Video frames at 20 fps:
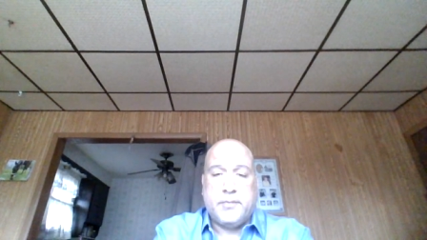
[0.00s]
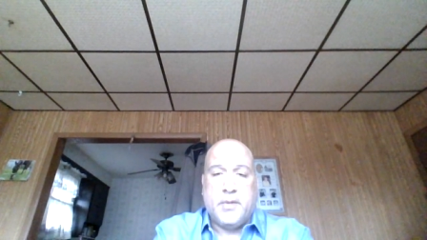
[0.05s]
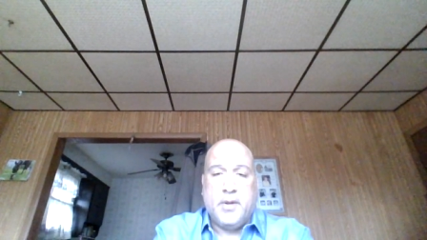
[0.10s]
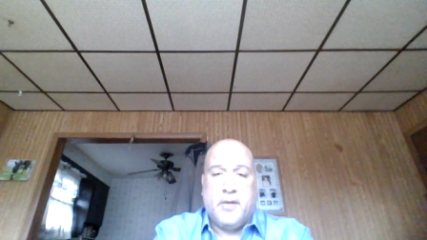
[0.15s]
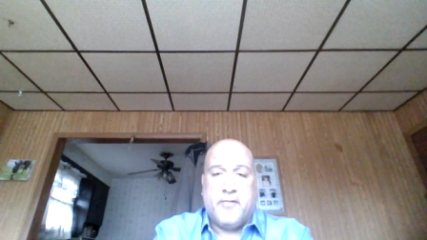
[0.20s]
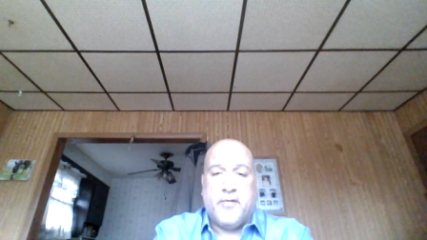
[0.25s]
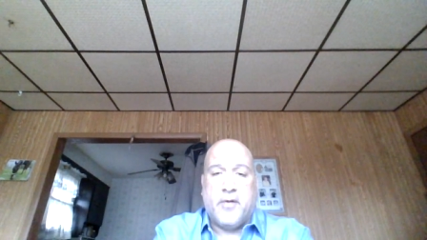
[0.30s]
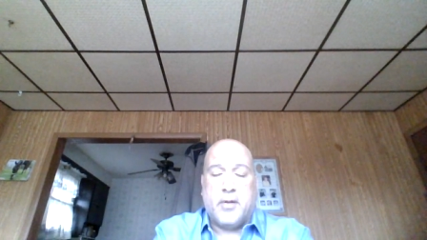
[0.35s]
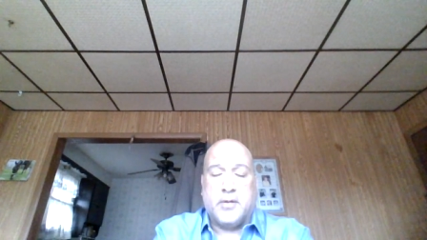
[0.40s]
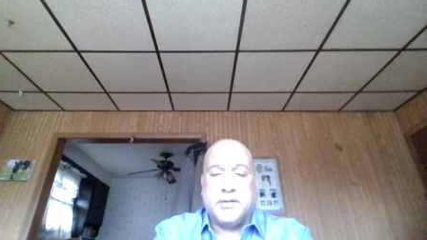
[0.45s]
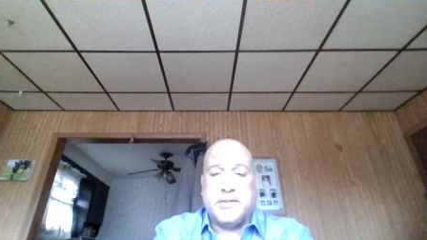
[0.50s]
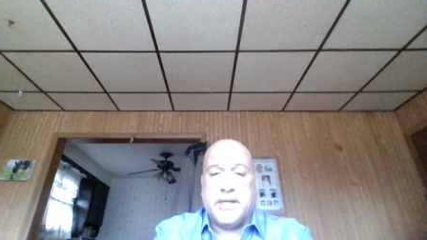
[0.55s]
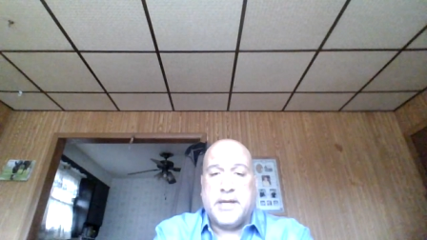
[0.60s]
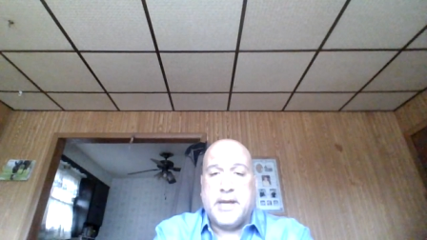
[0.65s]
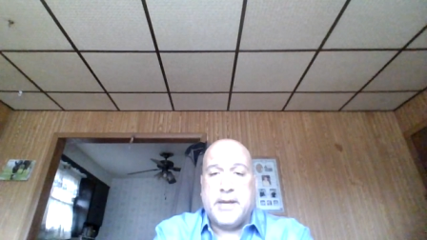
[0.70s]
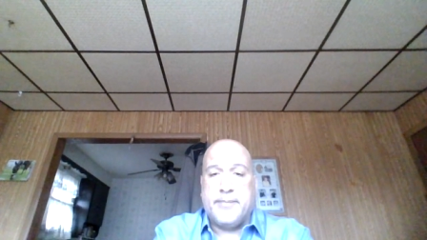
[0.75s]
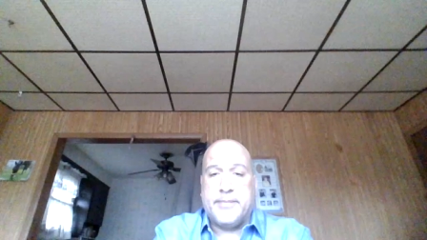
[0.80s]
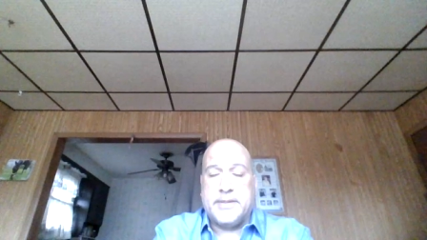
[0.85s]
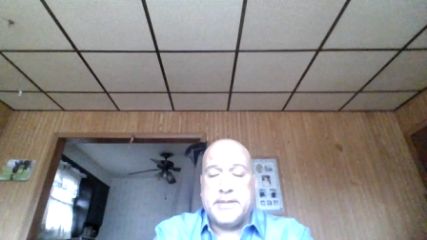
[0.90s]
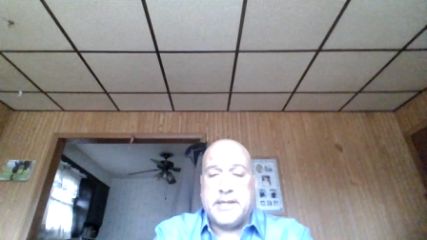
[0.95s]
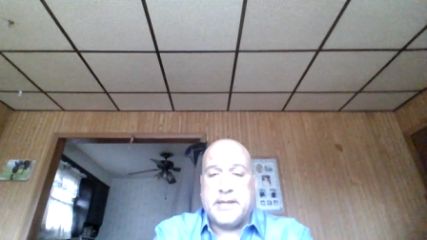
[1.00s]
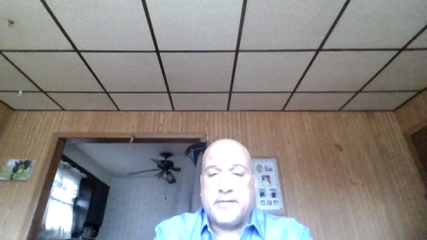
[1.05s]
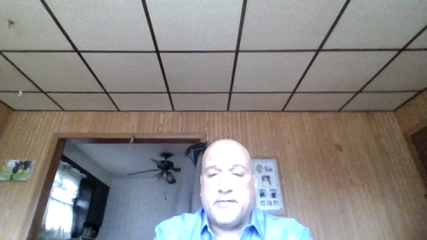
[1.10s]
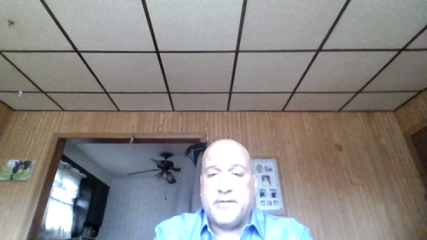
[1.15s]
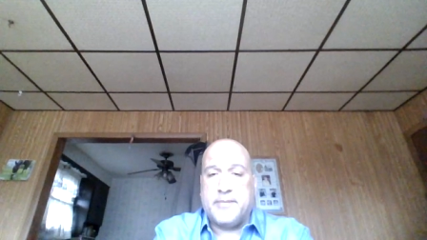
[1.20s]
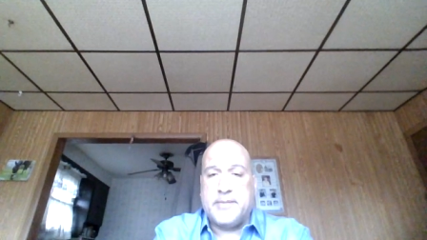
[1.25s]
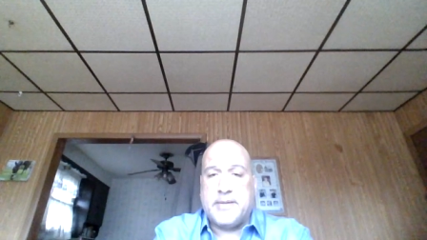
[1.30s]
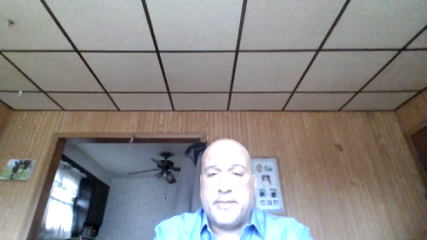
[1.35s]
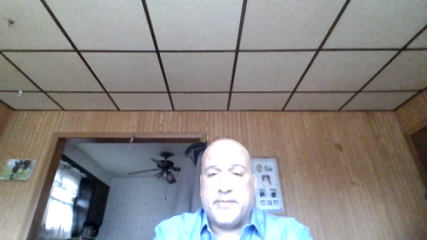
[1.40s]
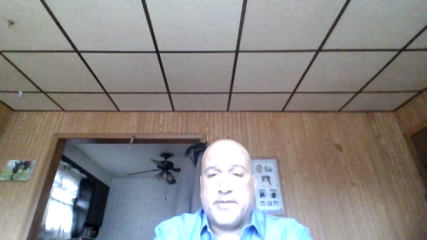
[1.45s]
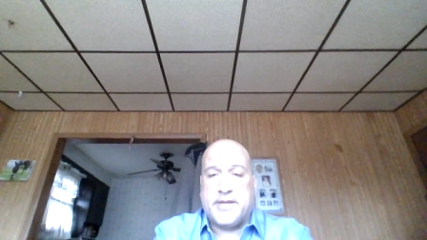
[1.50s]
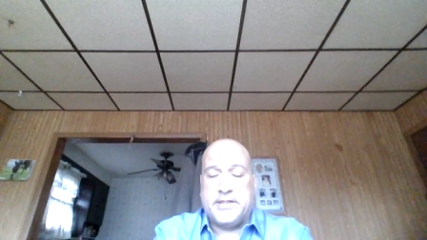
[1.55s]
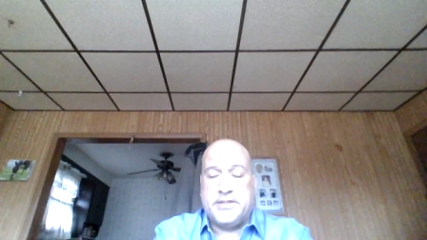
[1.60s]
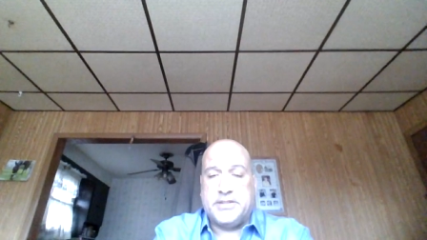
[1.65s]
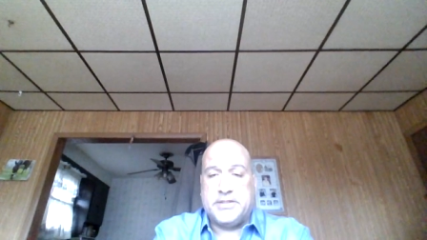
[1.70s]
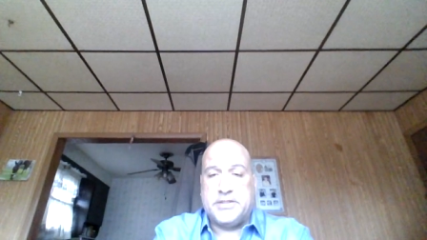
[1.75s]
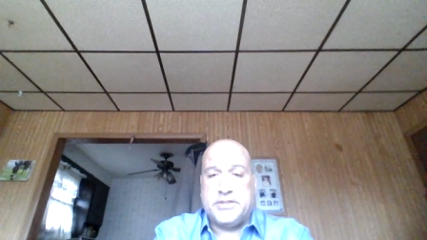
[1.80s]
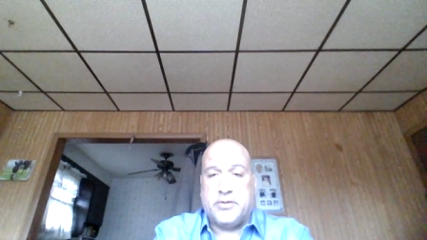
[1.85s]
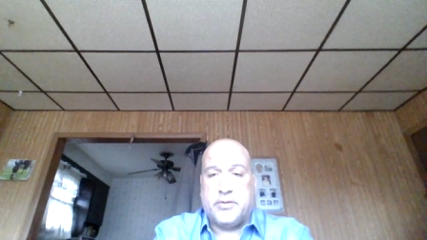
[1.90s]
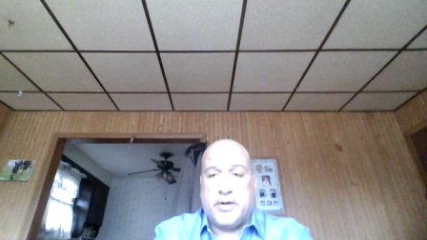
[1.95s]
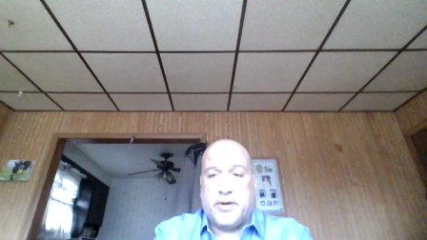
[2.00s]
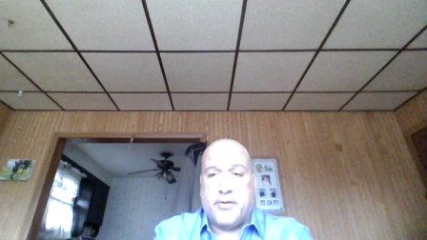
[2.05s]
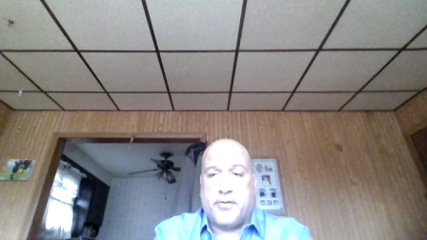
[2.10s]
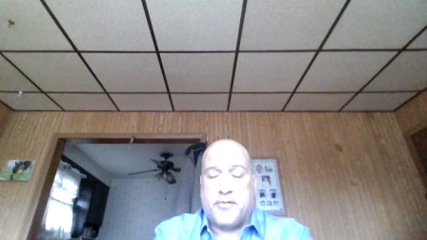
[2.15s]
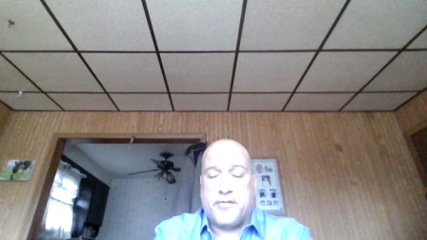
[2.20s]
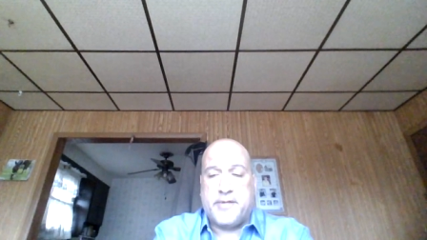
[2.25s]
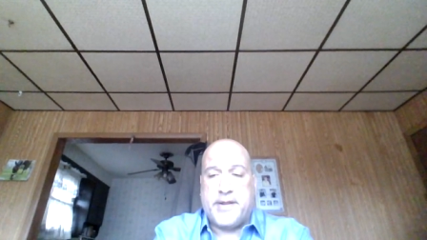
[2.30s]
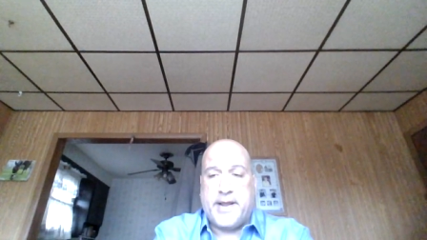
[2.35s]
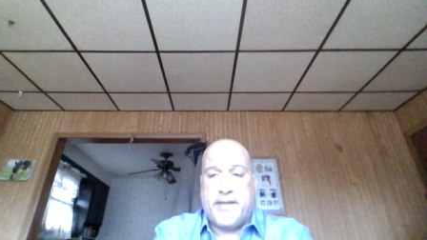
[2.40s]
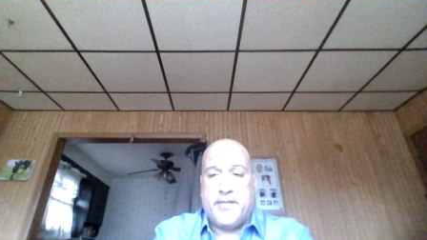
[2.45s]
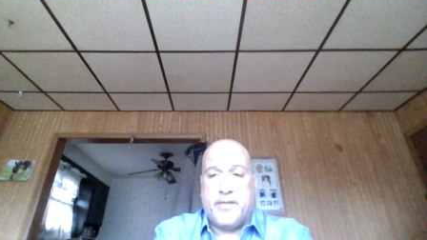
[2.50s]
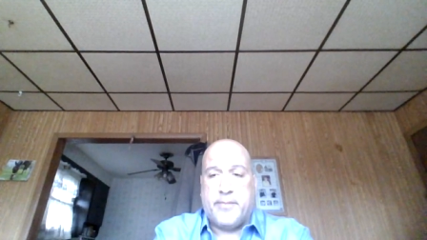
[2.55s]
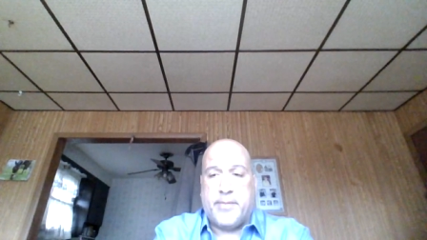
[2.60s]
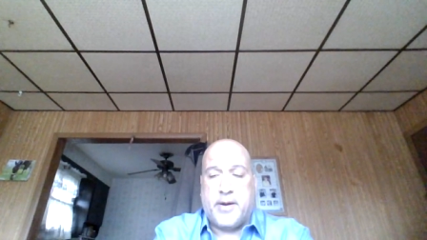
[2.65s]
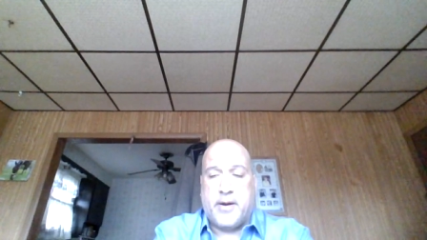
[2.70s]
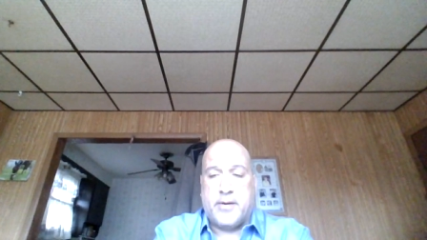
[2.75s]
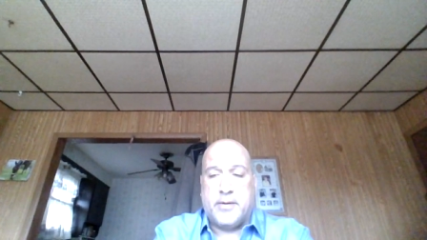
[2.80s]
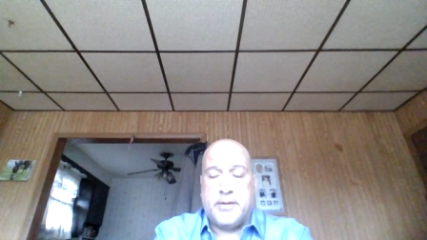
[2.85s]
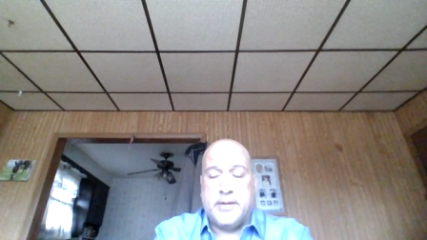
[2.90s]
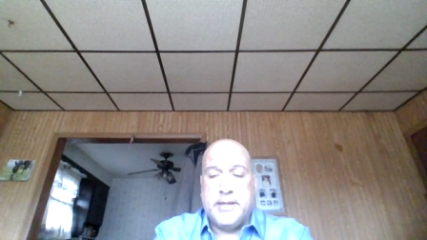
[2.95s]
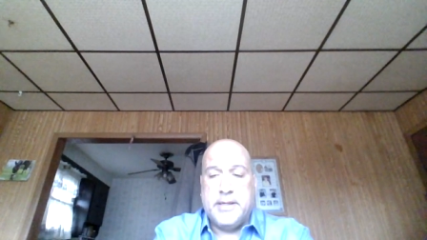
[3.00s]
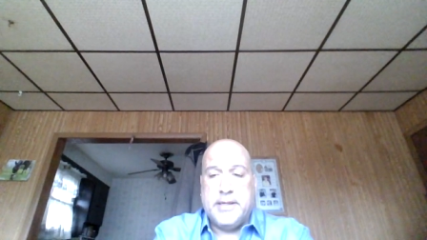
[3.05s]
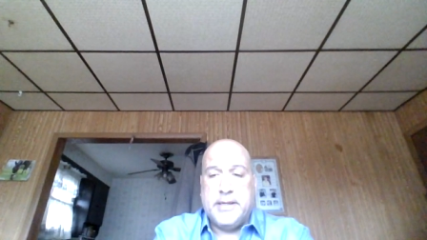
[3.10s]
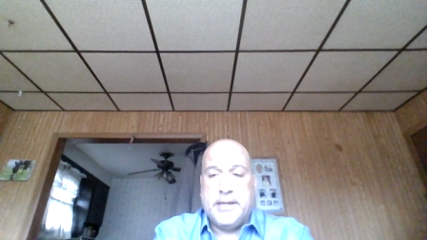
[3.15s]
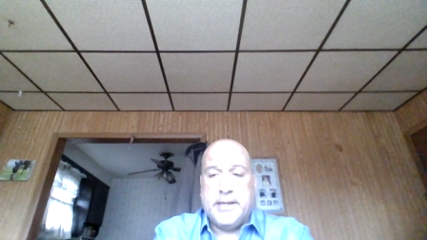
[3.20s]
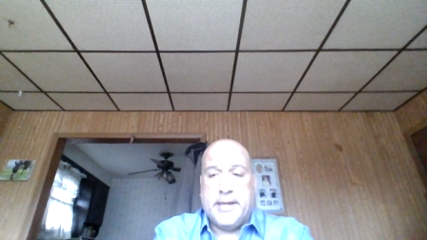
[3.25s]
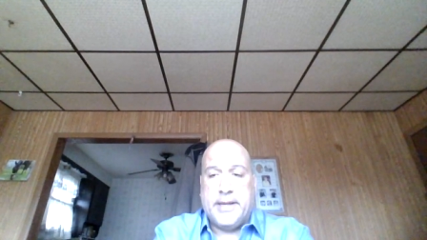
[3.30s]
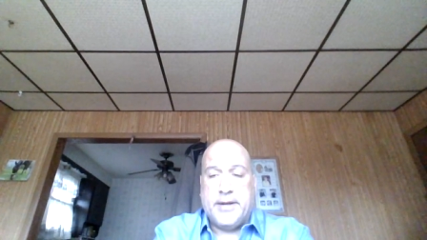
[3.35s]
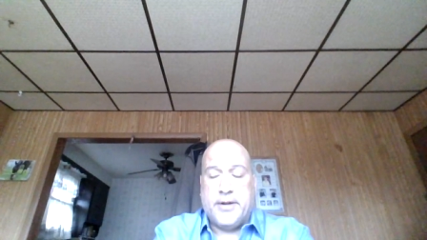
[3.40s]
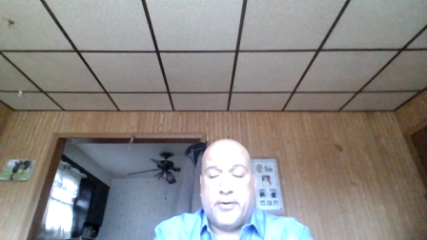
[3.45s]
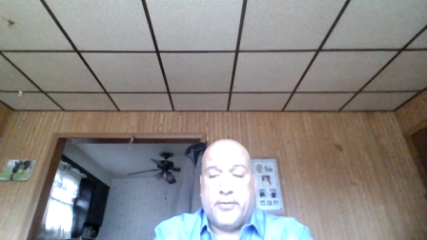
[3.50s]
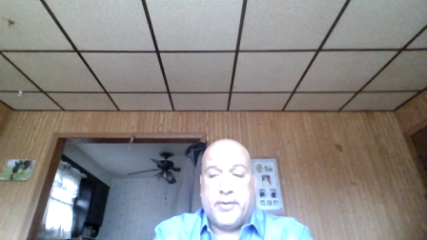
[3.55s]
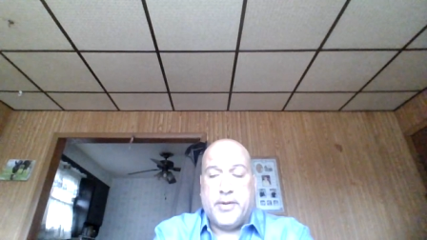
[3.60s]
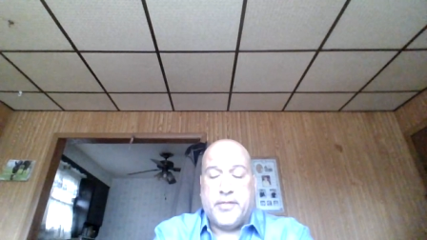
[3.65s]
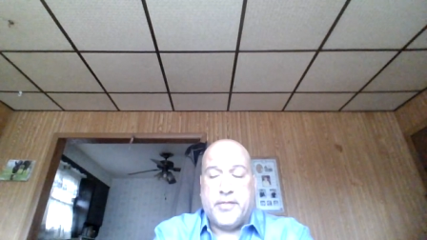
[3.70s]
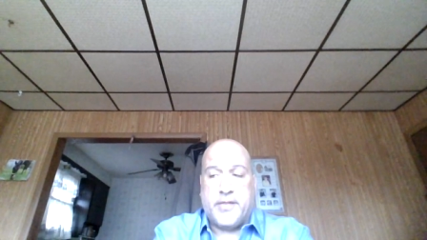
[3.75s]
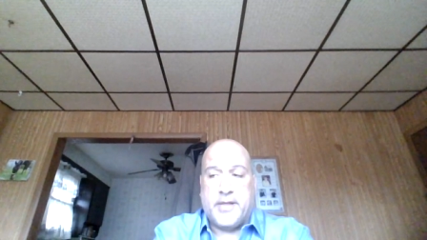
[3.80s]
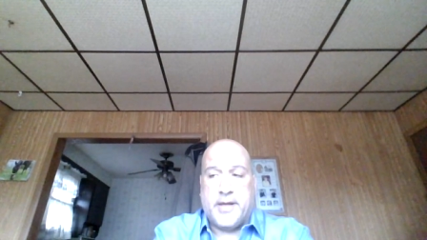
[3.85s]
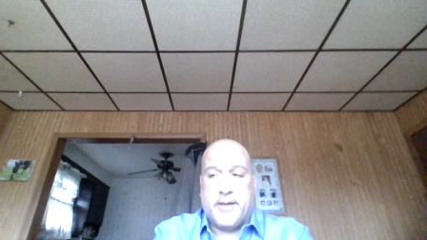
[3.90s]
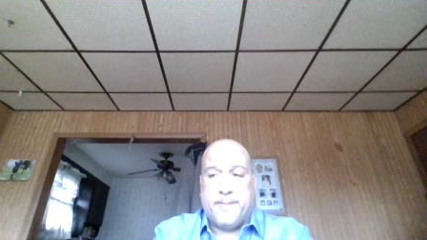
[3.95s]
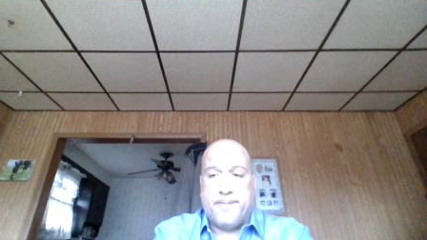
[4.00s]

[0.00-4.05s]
of all time, but sometimes I just don't understand the barn, with